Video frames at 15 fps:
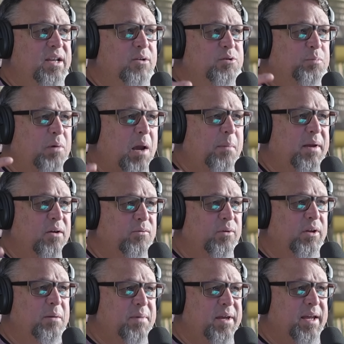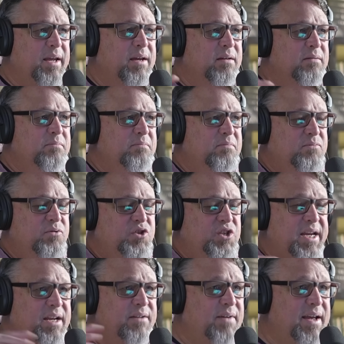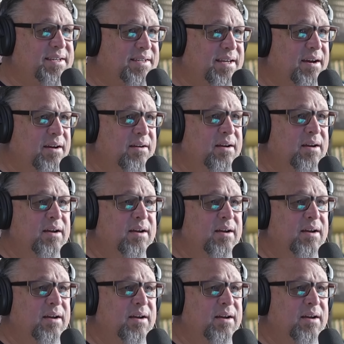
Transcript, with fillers: there was probably a really big sheet of ice there.